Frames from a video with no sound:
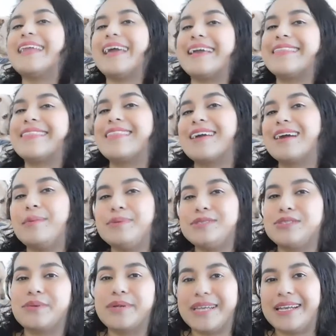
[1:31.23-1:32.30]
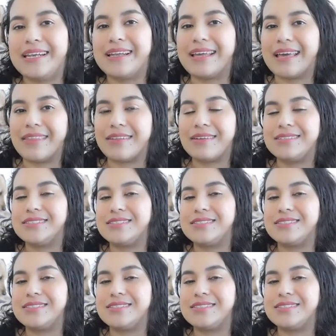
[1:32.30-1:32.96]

Like the couple's already together,